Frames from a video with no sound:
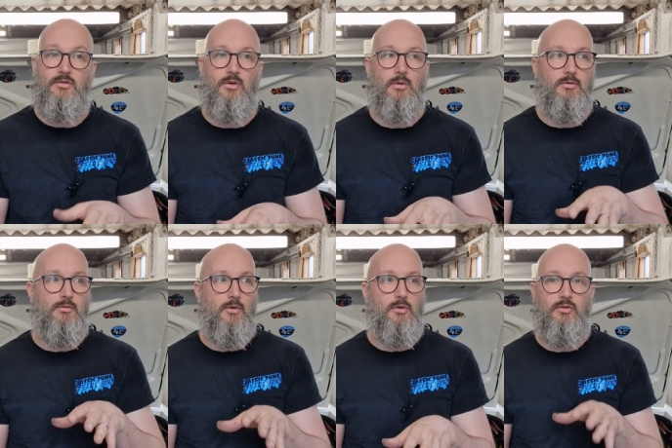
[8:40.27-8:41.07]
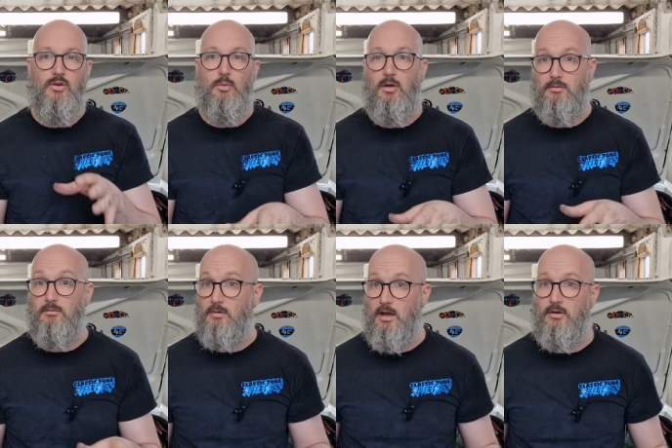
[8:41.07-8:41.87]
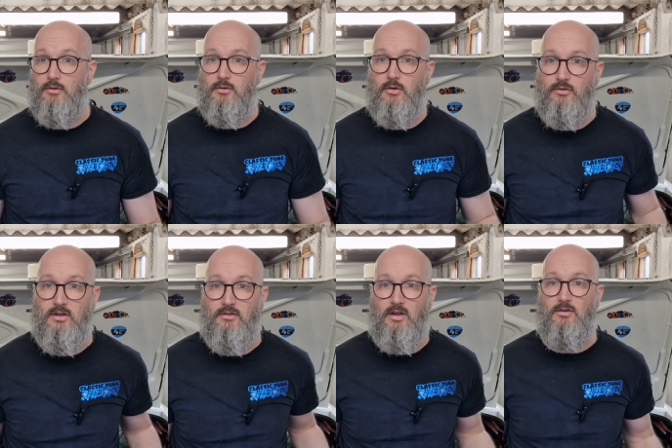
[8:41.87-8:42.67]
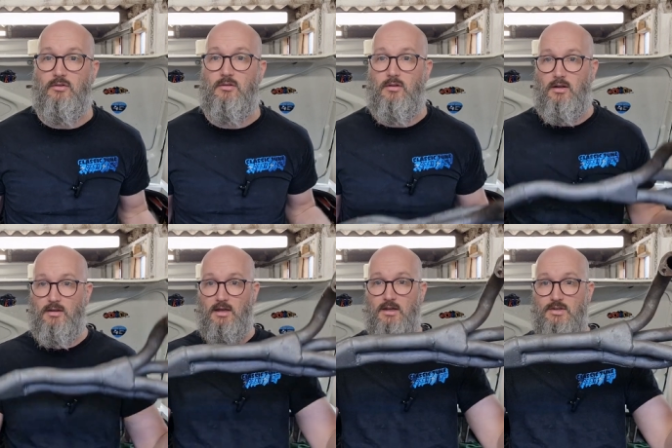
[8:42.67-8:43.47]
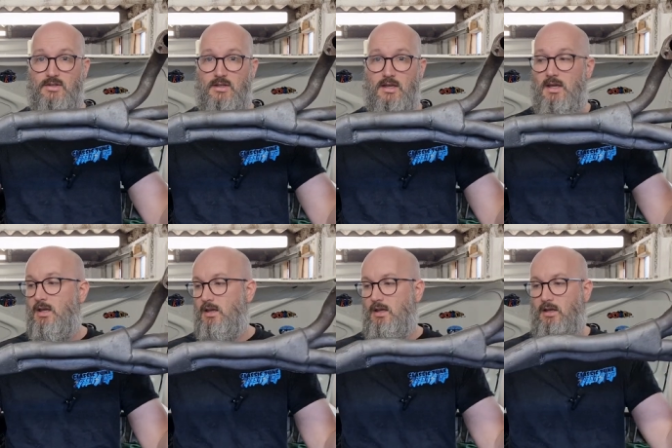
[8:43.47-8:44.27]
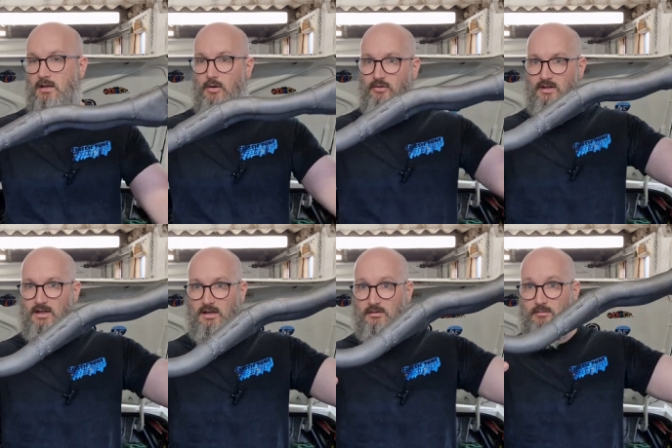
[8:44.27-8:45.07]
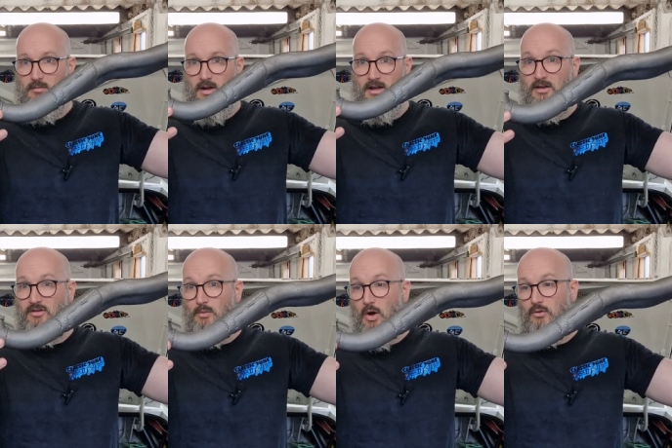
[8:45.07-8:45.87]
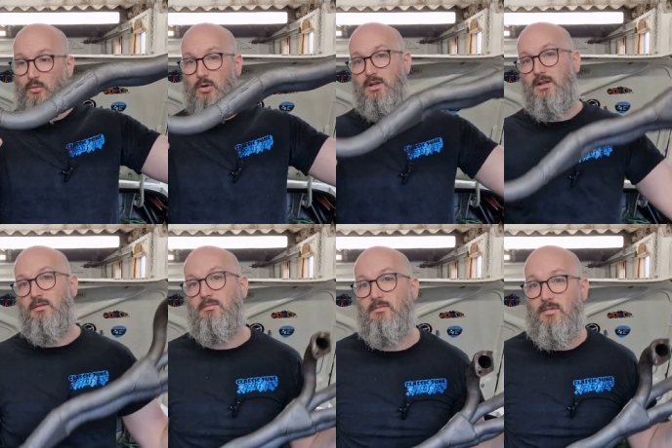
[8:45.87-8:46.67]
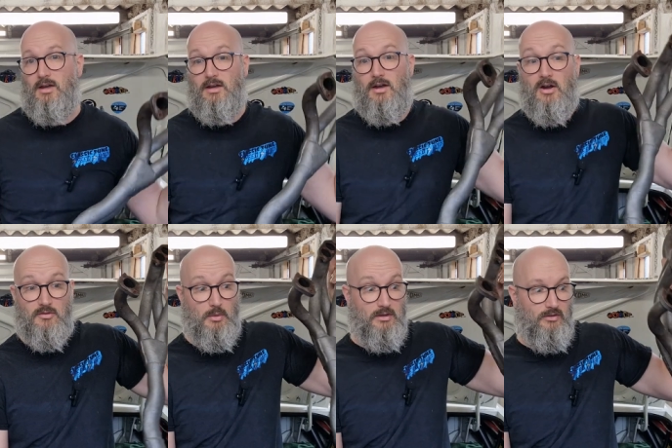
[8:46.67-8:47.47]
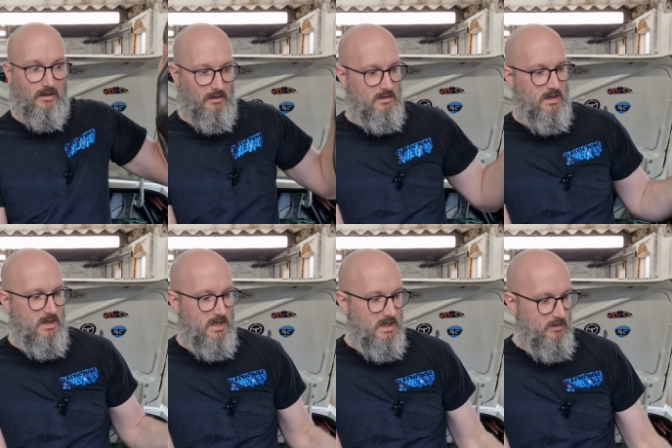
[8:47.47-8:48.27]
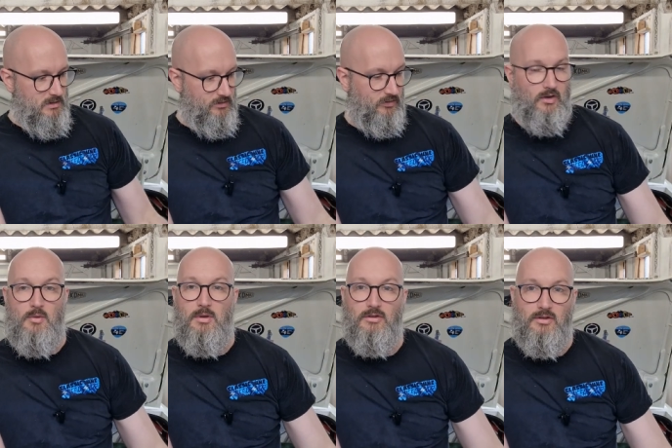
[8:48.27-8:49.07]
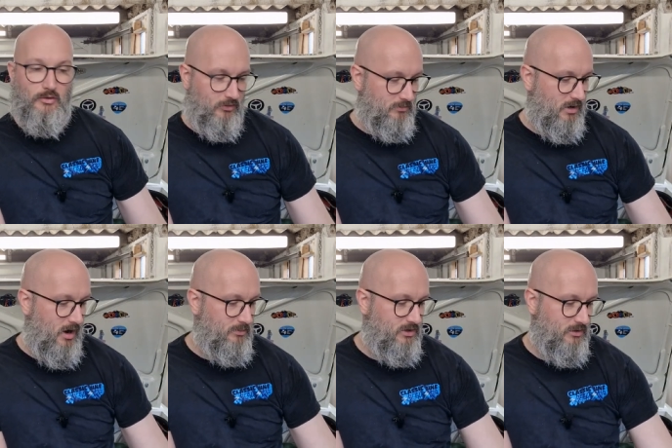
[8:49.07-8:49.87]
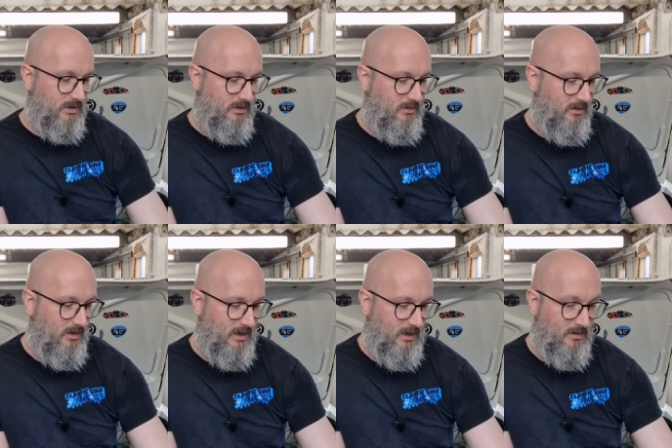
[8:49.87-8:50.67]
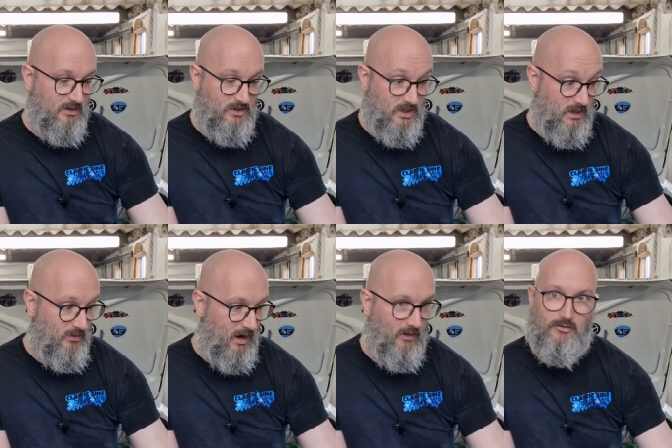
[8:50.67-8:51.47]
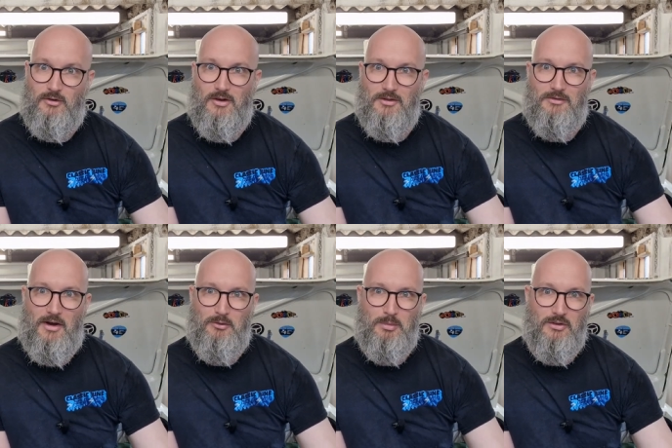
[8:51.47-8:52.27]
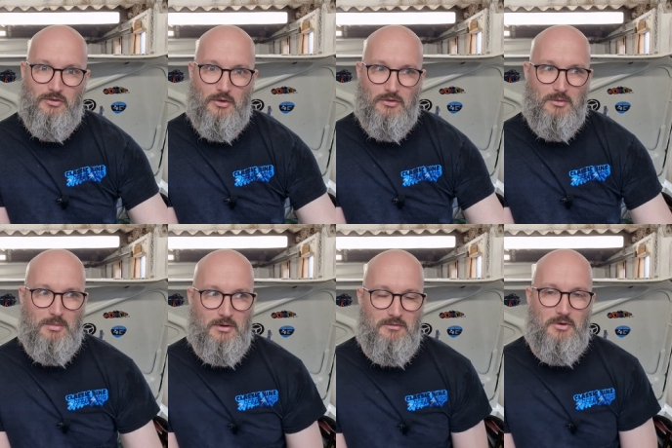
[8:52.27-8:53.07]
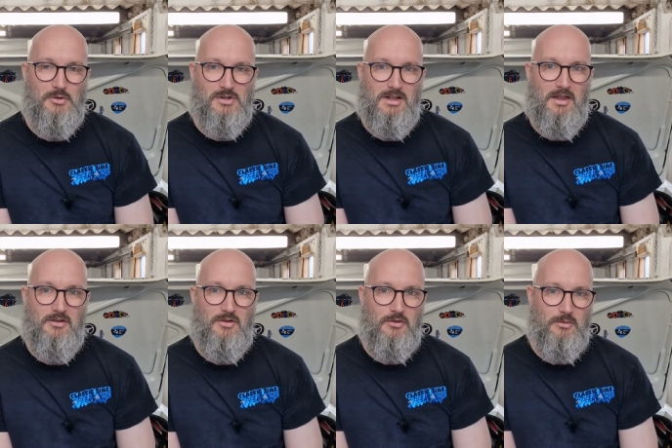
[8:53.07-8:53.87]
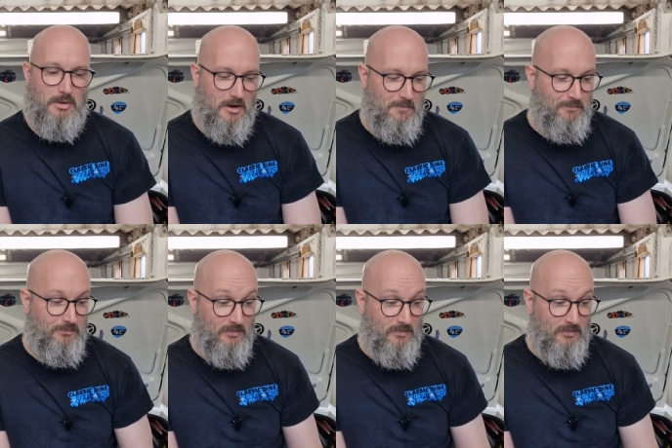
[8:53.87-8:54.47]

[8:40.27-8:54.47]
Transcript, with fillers: So on a 421, like on the Cortina's engine, like this, it goes in here. And I actually welded one in uh, over winter because I was hoping to do some carb tuning uh, this year after I got the five speed sorted, but unfortunately that's gone to pot.